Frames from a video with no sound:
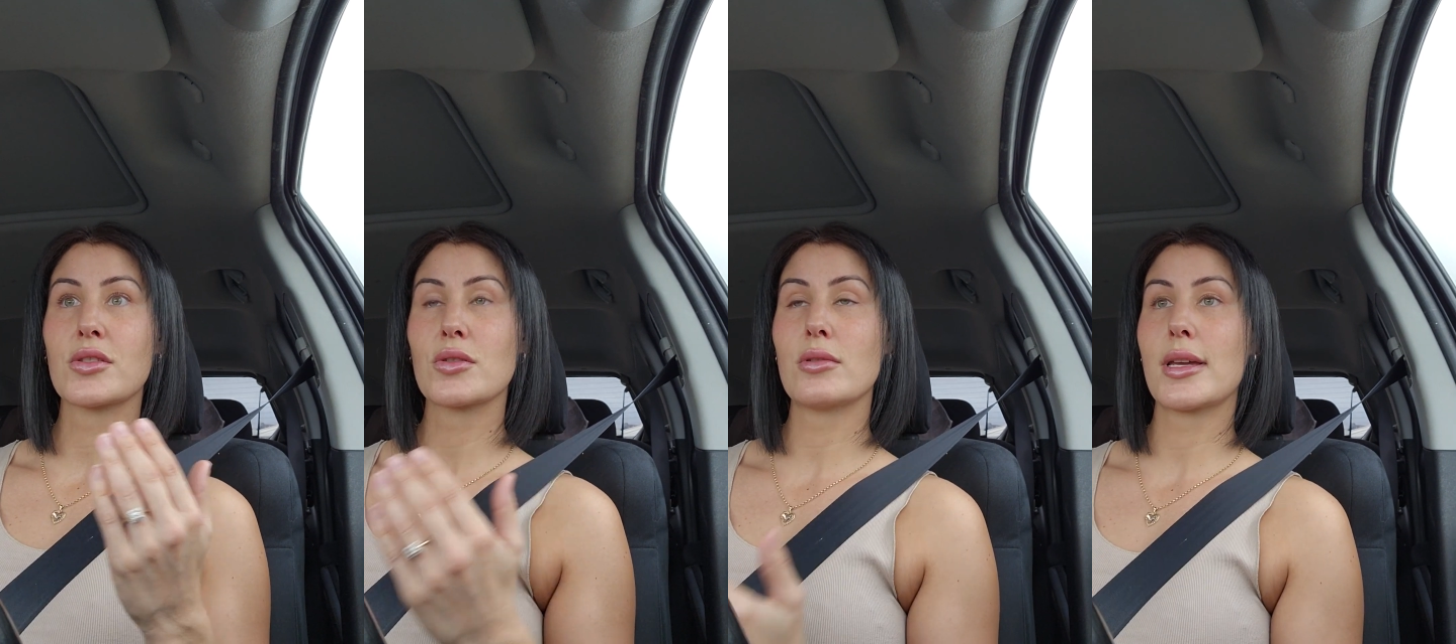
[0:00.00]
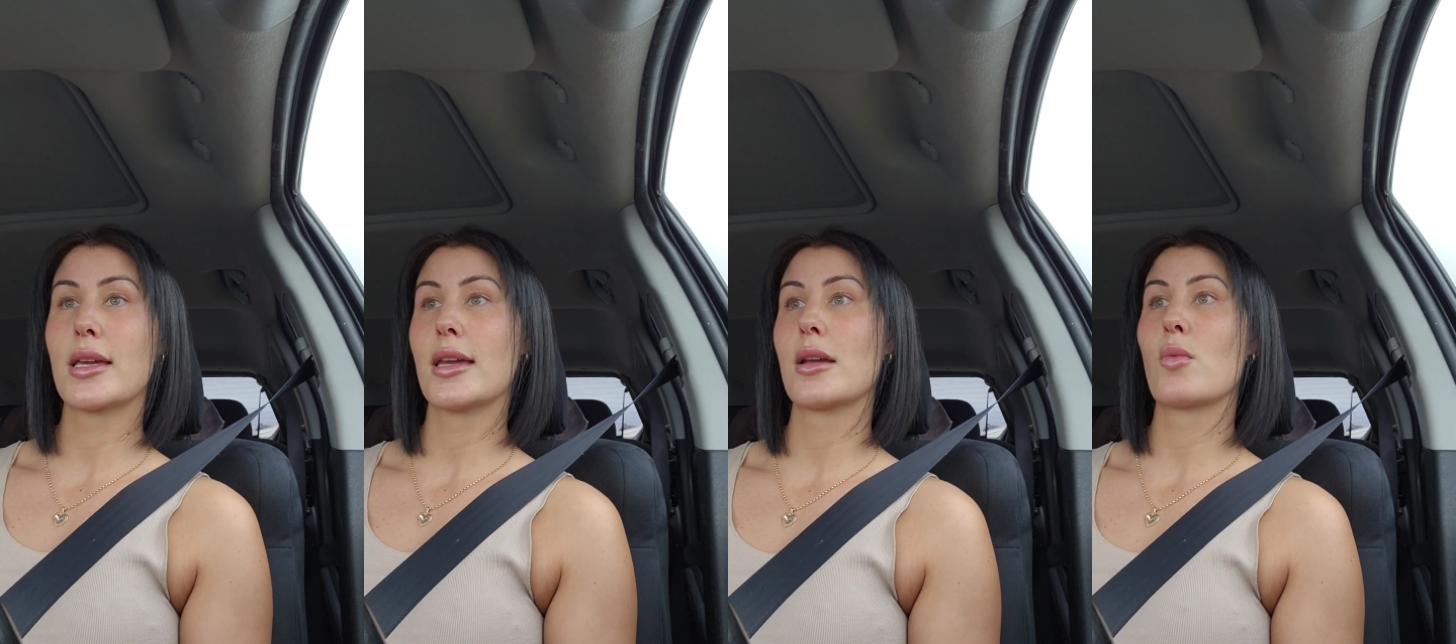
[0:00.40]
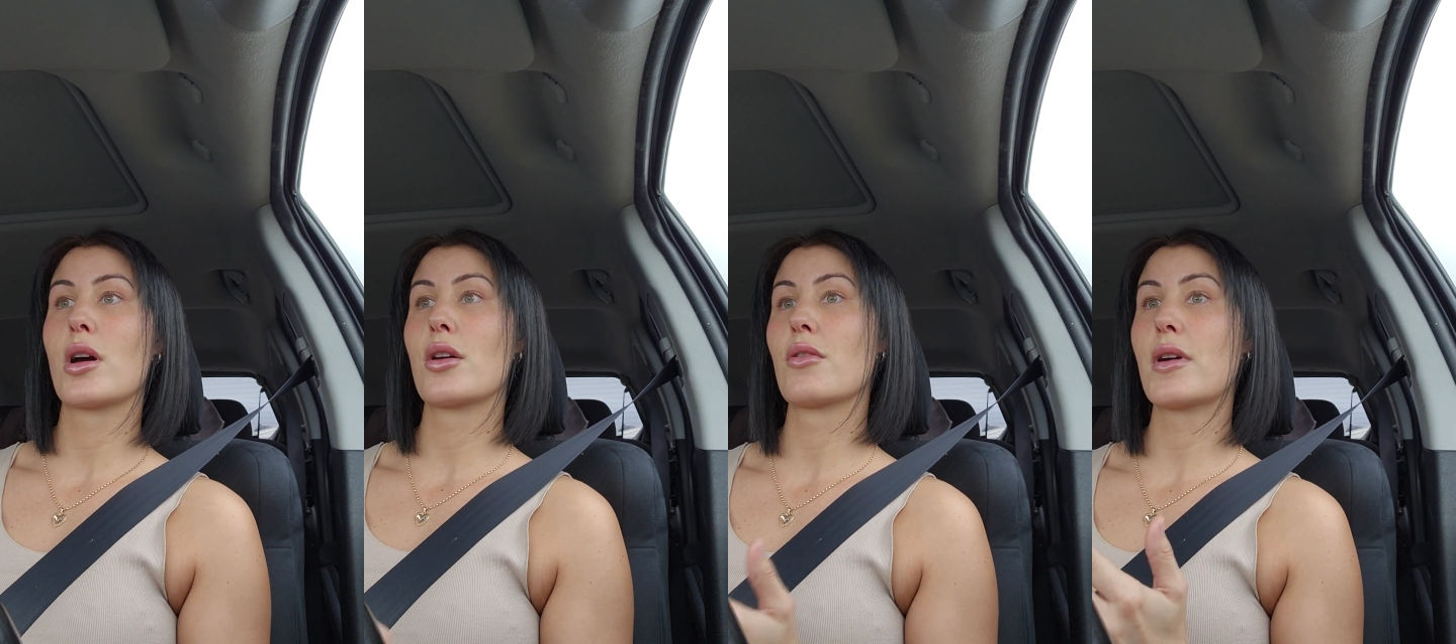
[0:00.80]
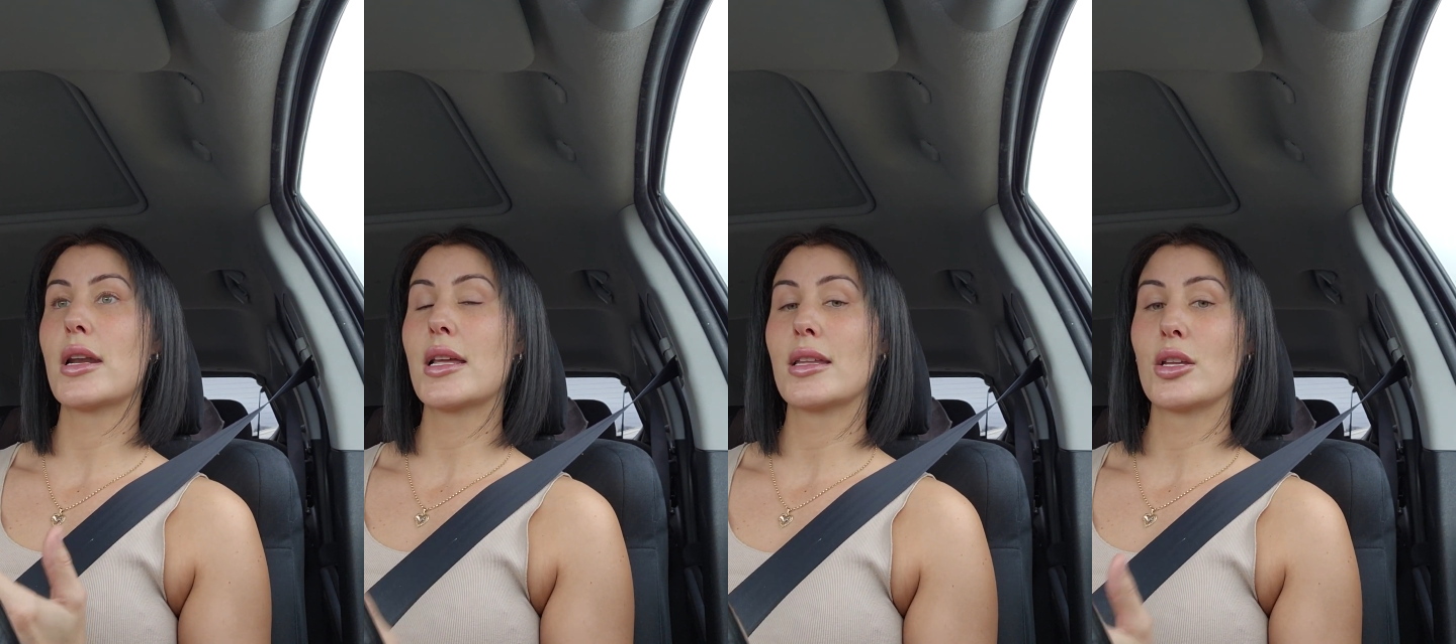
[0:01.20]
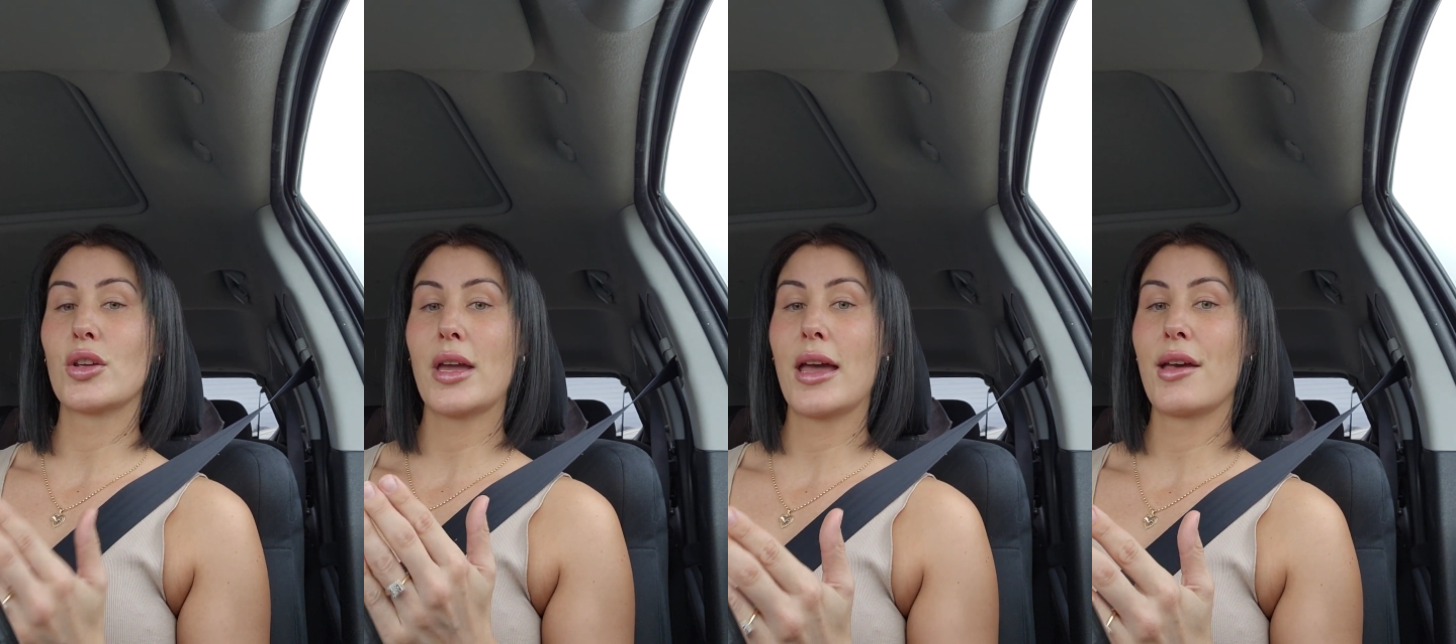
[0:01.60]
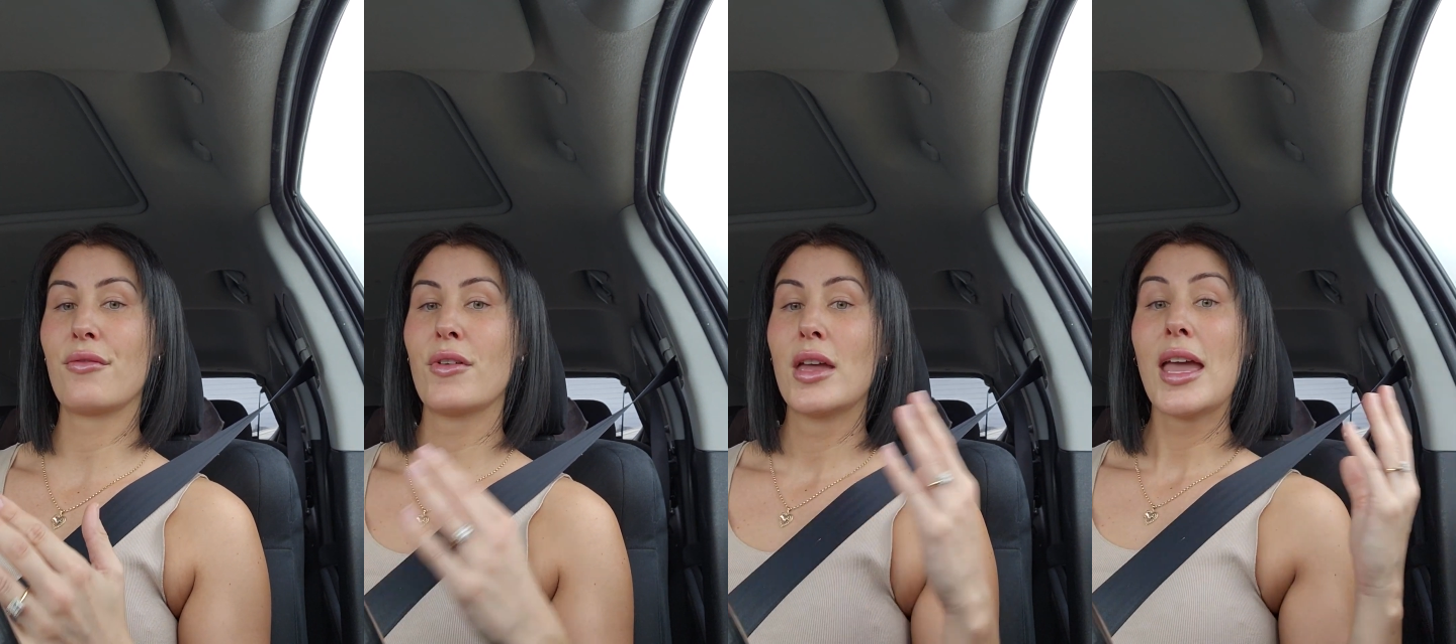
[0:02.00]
still leaking while you're running, then you have